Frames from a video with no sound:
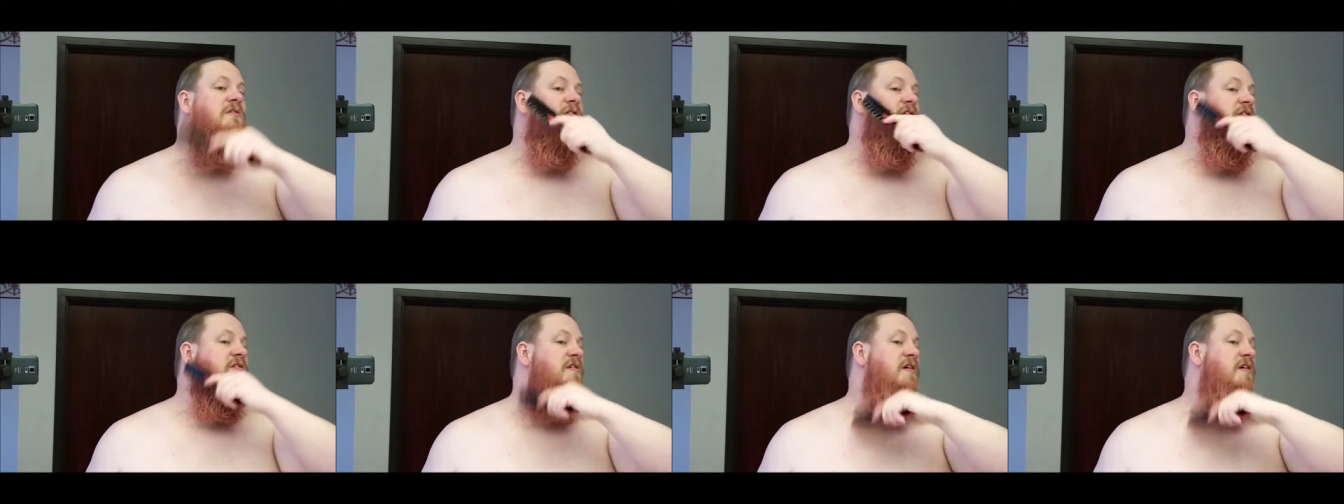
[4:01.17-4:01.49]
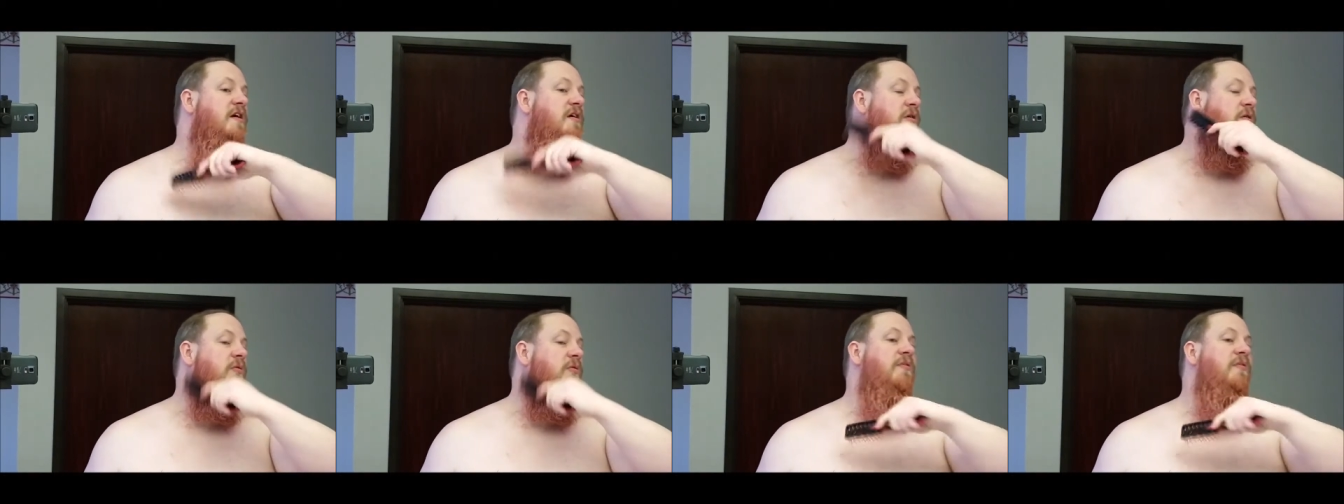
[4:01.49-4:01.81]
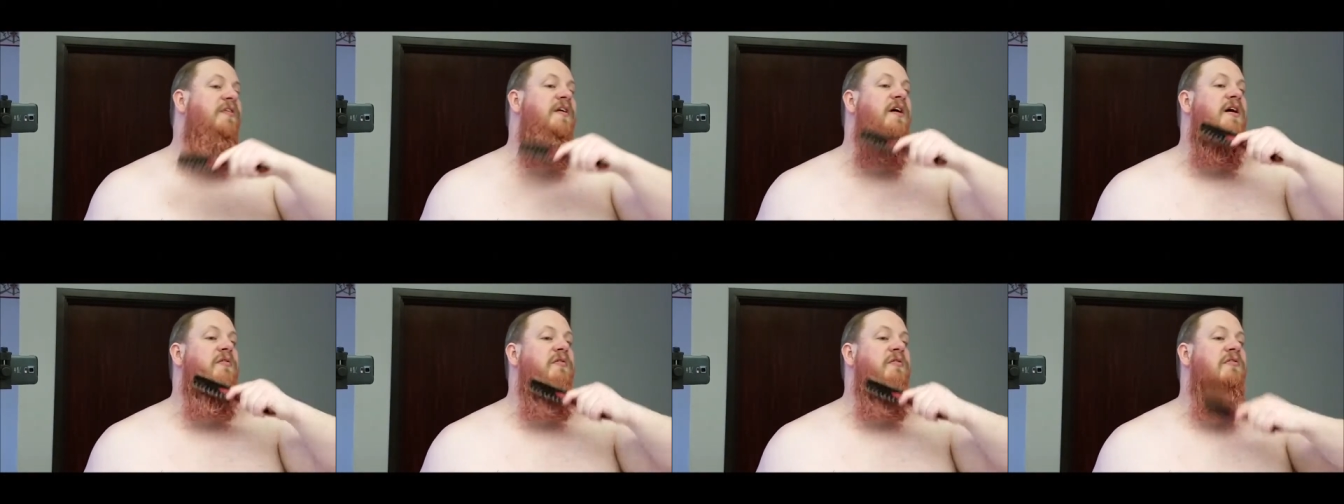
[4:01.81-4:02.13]
So
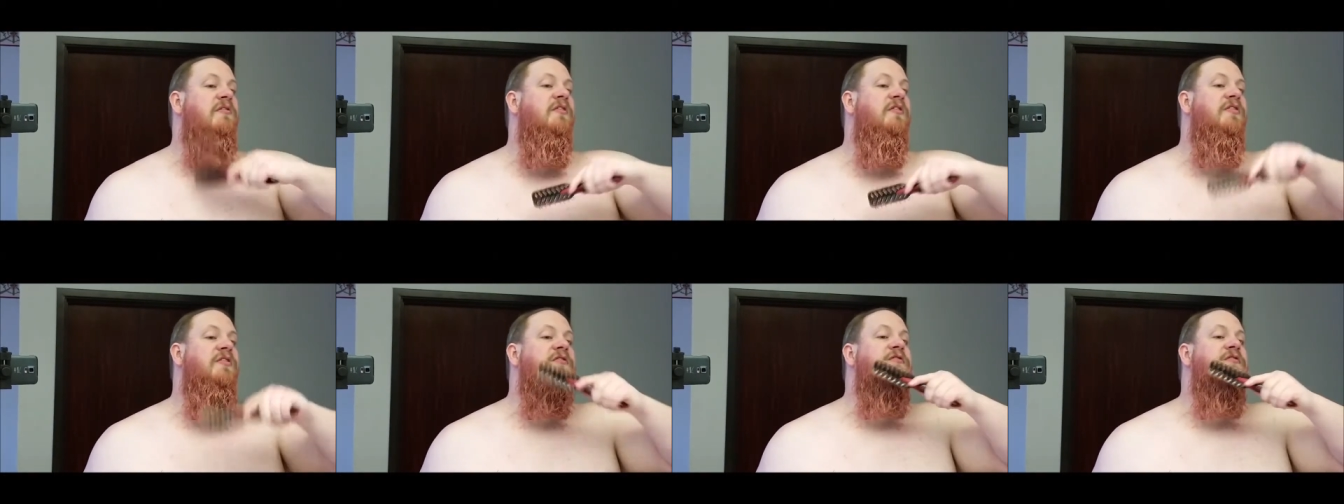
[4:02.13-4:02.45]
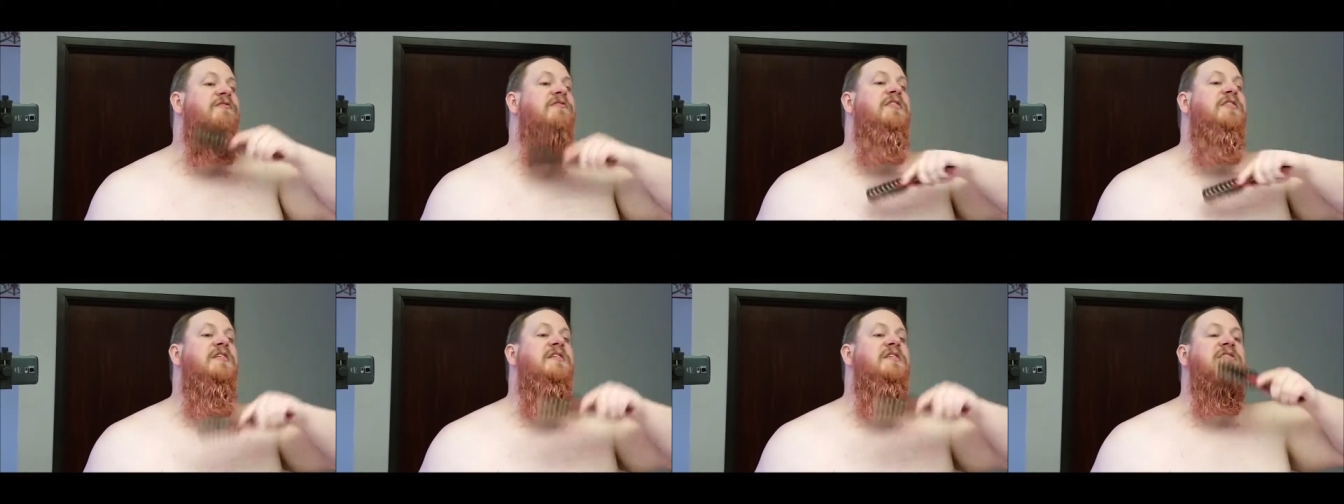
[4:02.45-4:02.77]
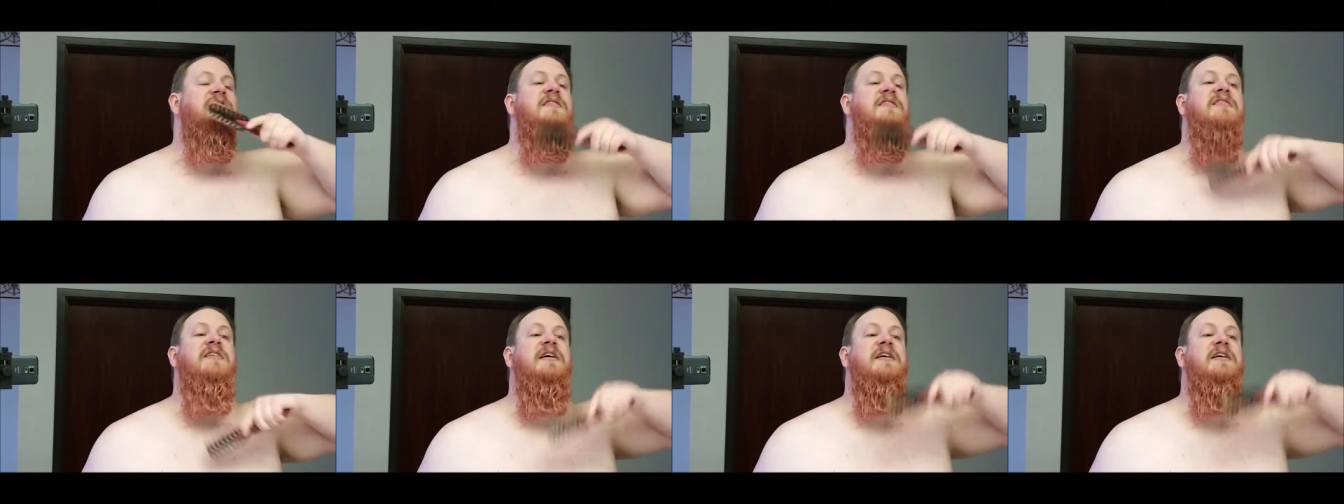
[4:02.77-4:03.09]
there we've got the
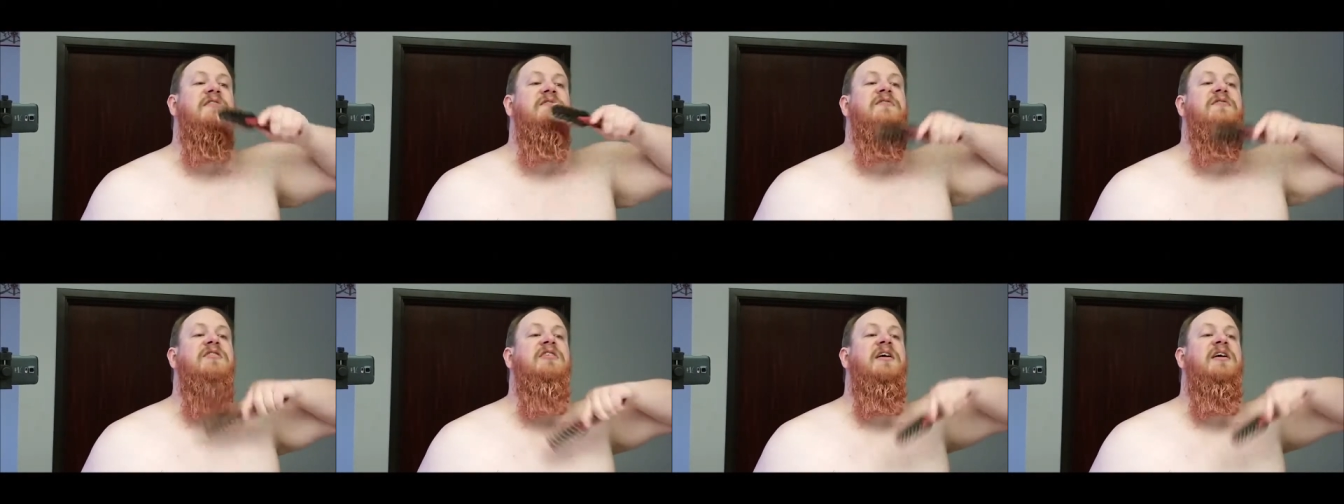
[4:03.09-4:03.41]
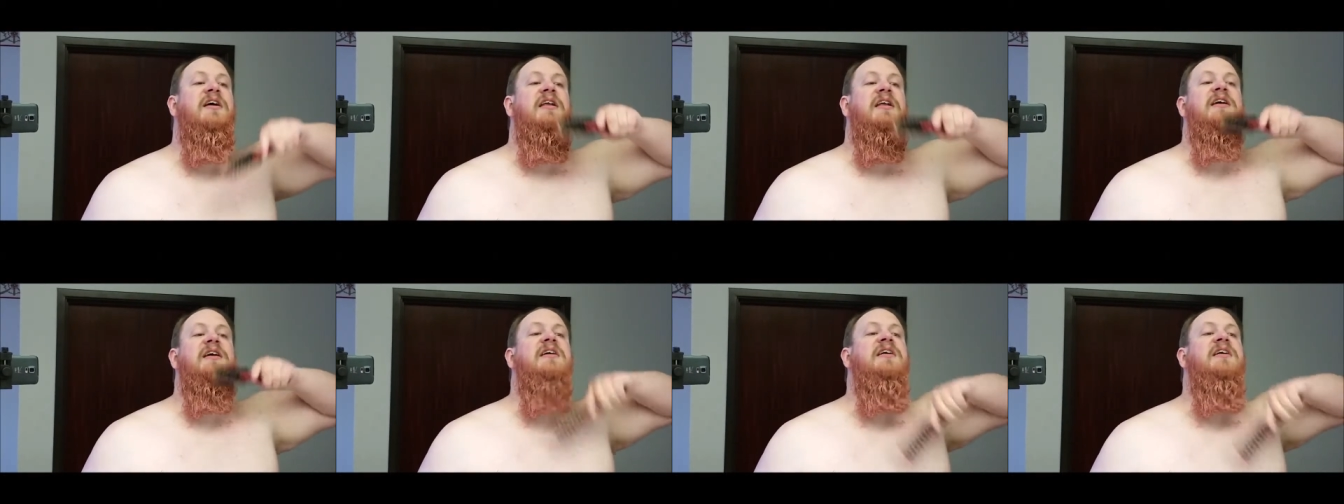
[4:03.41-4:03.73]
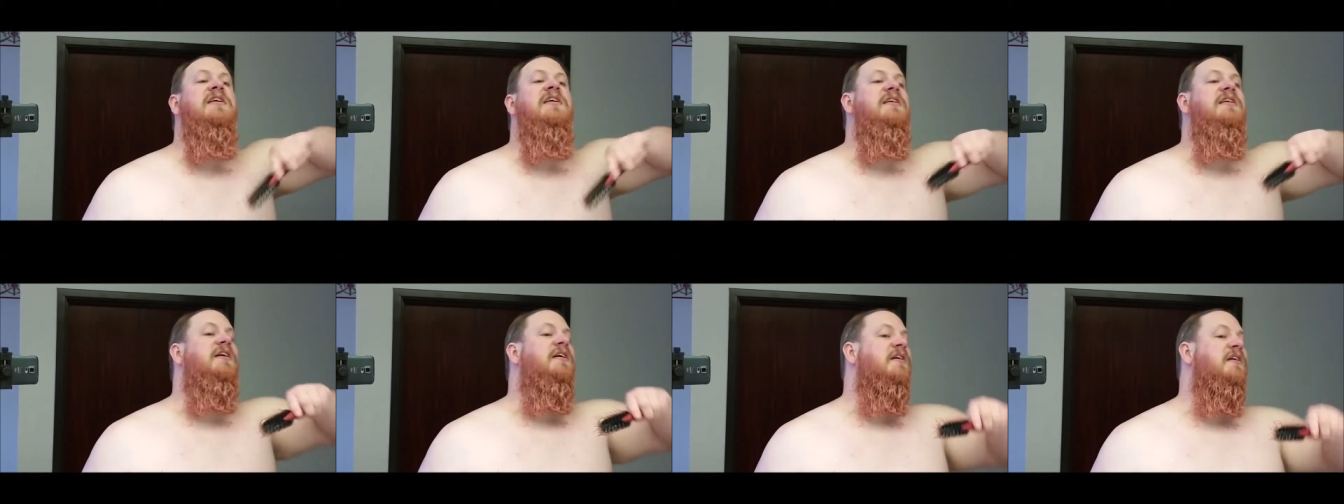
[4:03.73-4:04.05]
first layer of color
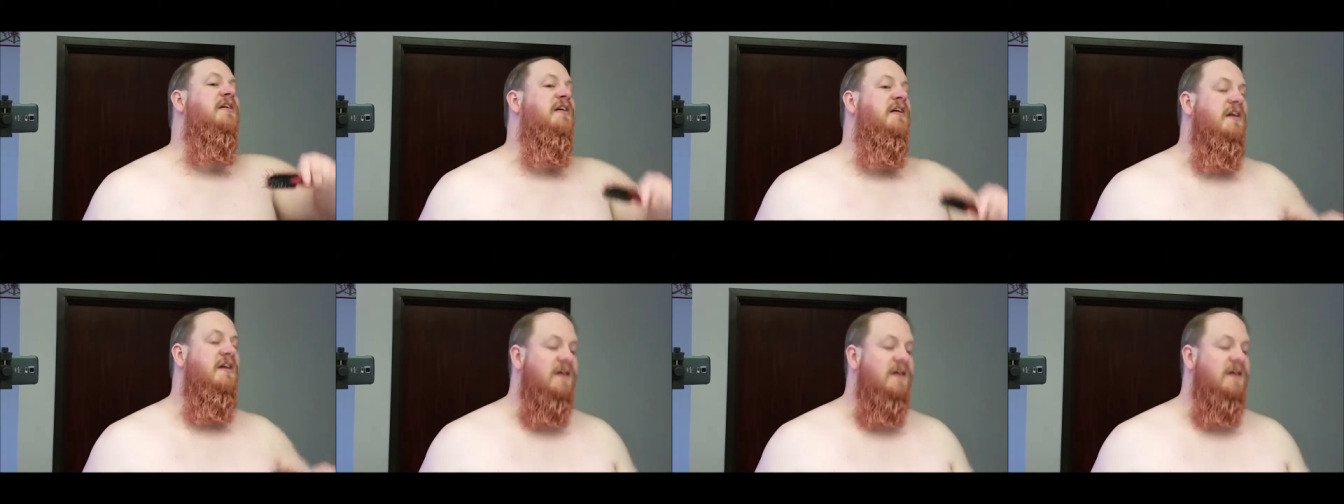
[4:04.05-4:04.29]
in.